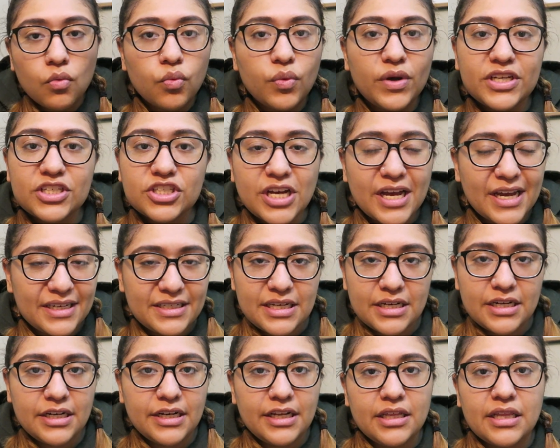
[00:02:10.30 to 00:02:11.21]
witch
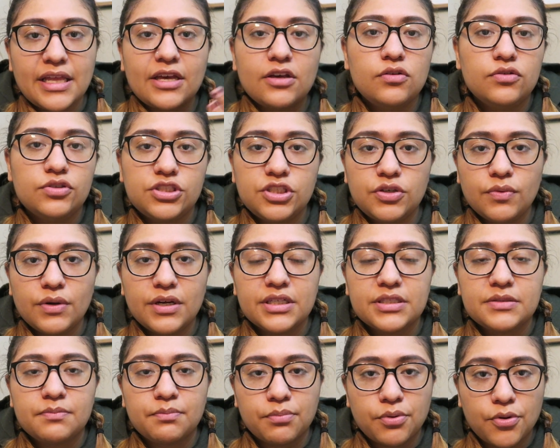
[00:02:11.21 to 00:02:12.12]
identity, like who she
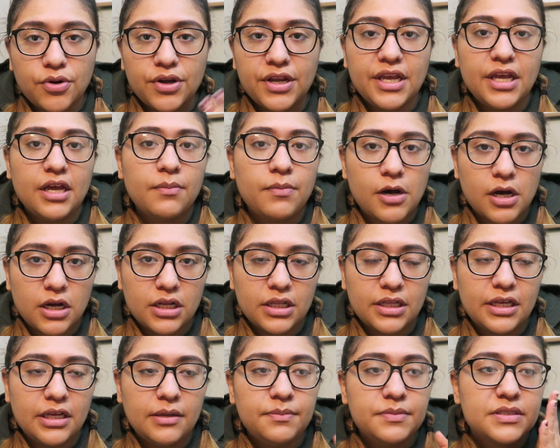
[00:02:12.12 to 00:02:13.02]
was
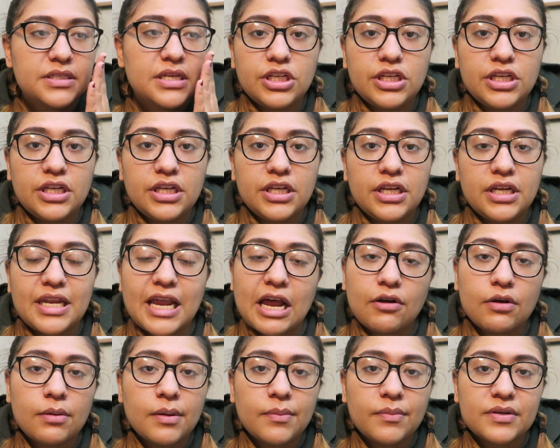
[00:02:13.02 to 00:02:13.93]
pre-apocalypse. She
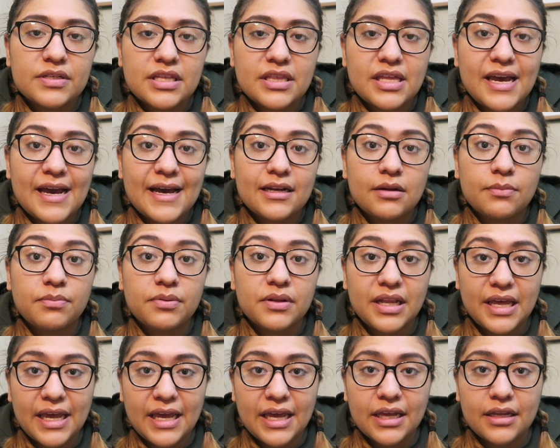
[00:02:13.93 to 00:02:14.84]
now remembers that they had a
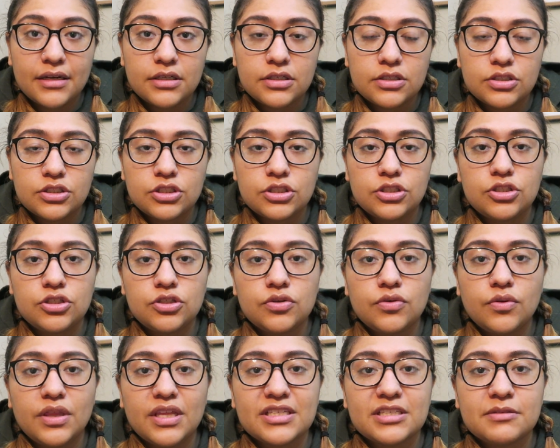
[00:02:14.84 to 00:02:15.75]
plan to
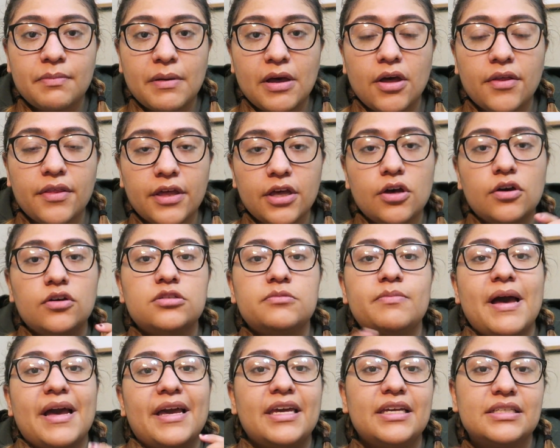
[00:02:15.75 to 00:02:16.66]
do the spell that goes
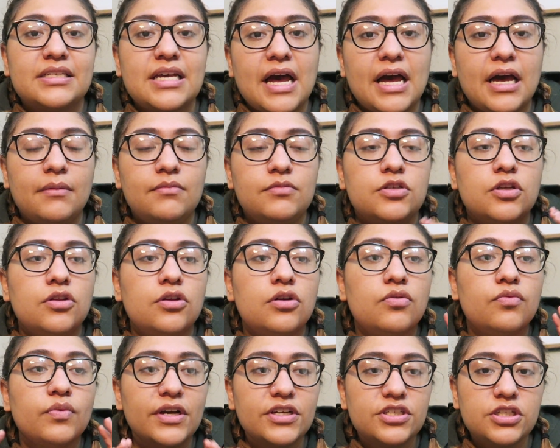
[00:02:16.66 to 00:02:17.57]
back in time, so
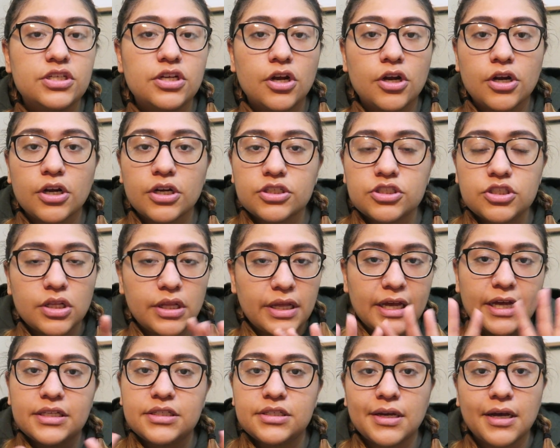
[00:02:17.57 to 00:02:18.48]
they're rushing her to
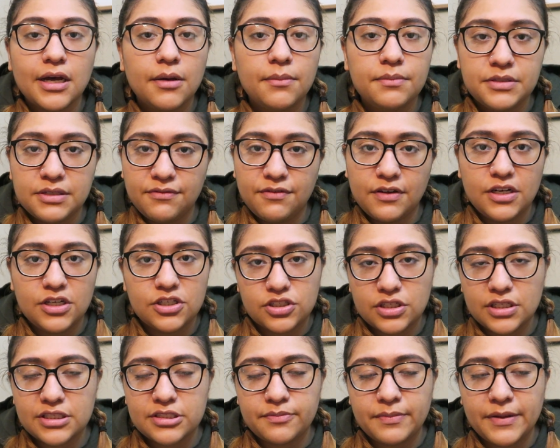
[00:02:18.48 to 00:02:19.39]
like a tub to
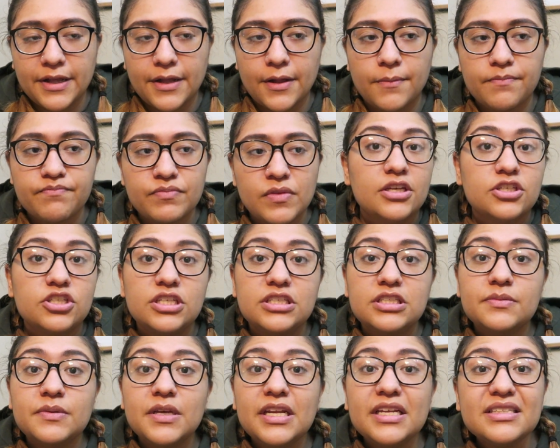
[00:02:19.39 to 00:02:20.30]
finish the spell. She
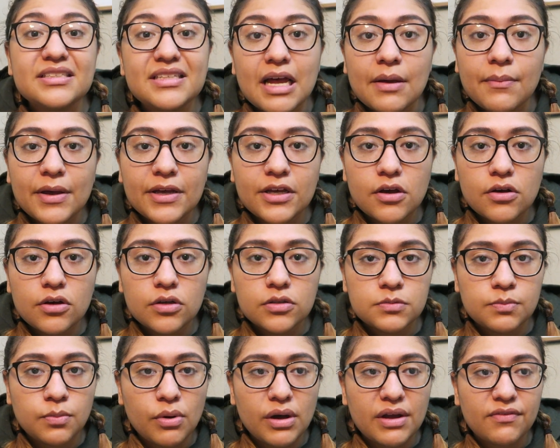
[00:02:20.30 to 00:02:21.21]
ends up getting stabbed by
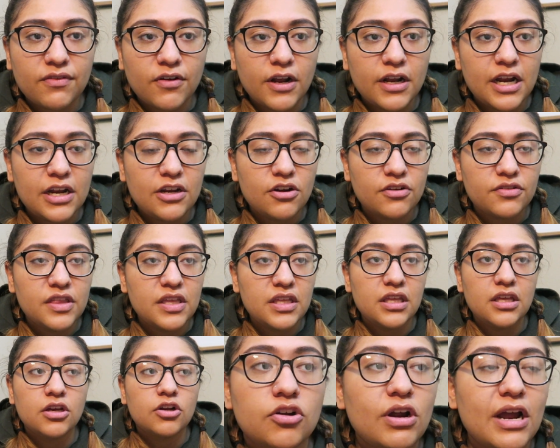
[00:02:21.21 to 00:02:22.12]
Coco's boyfriend, and you're
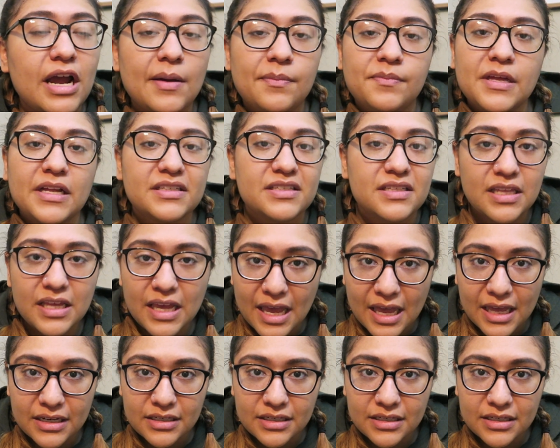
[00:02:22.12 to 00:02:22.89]
thinking, crap, that's the